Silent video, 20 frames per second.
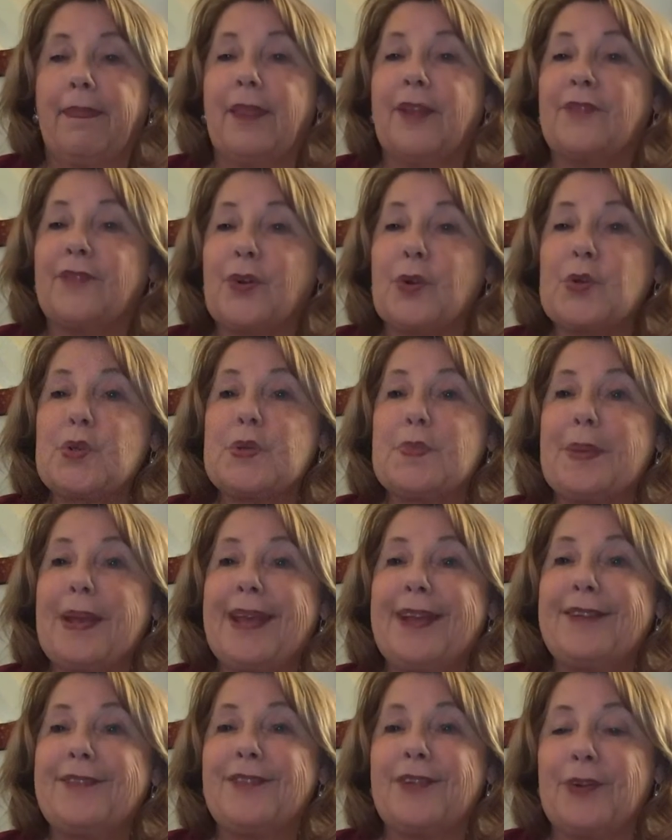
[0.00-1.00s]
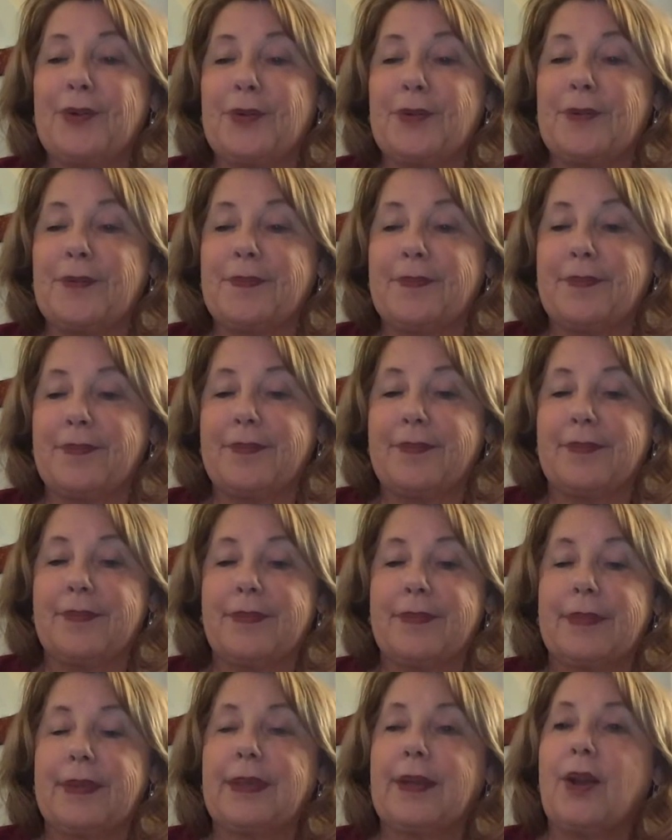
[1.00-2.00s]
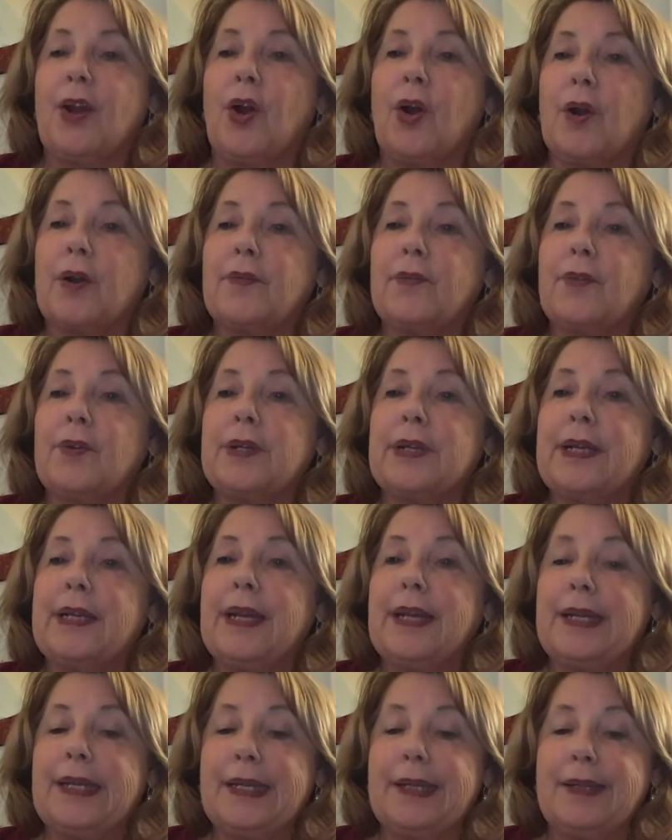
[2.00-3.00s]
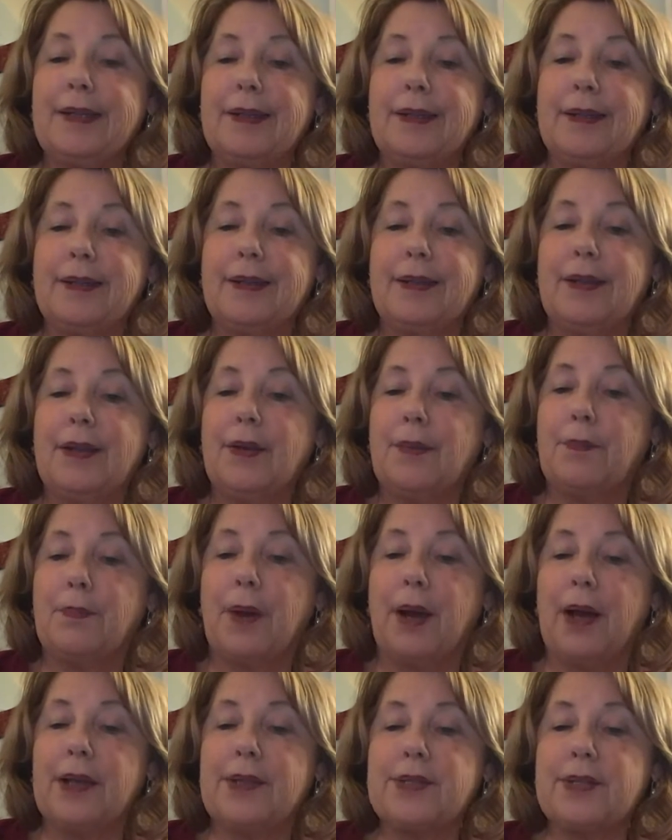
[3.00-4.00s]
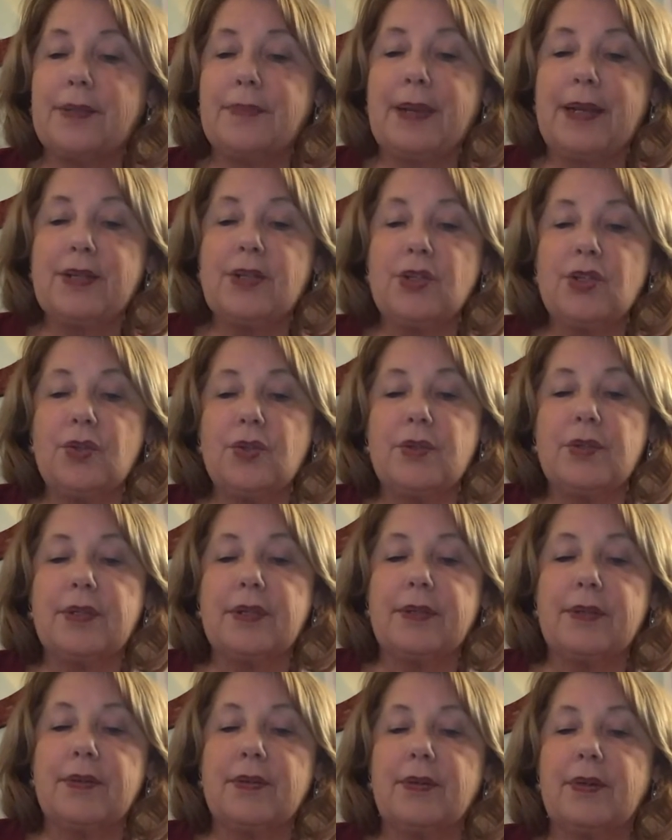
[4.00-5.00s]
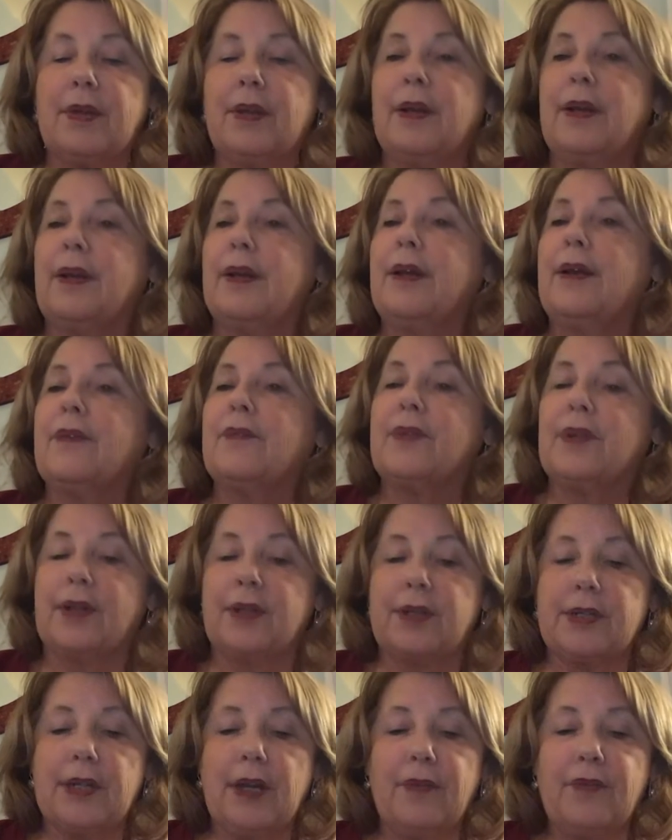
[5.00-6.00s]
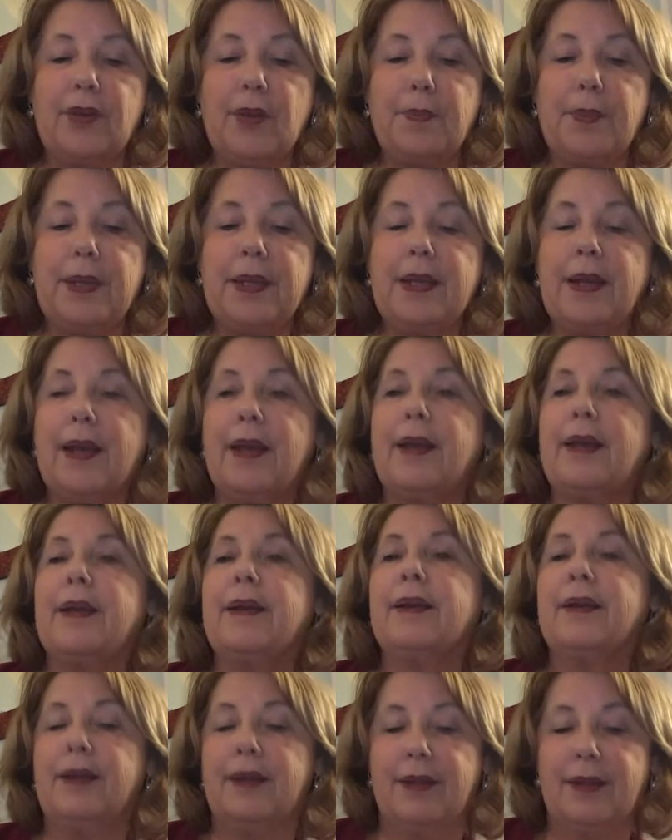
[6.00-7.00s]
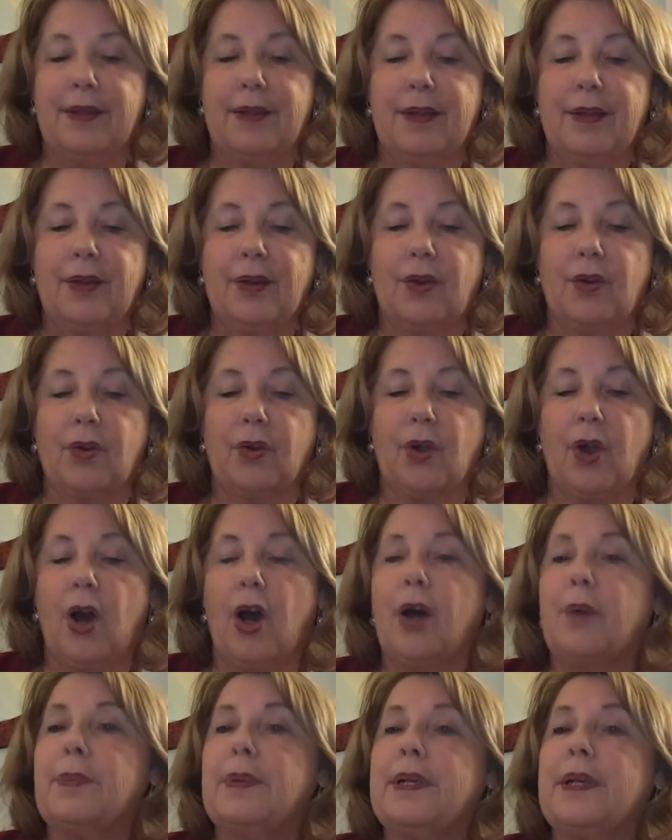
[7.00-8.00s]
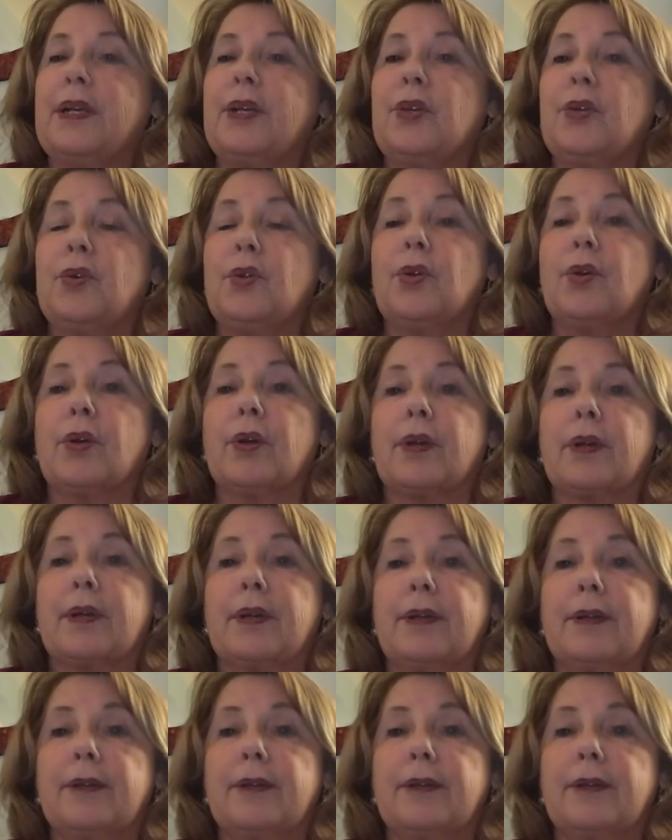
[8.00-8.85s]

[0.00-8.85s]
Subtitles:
The first payphone. Hartford, Connecticut, Boston, Massachusetts, Philadelphia, PA, or Albany, New York?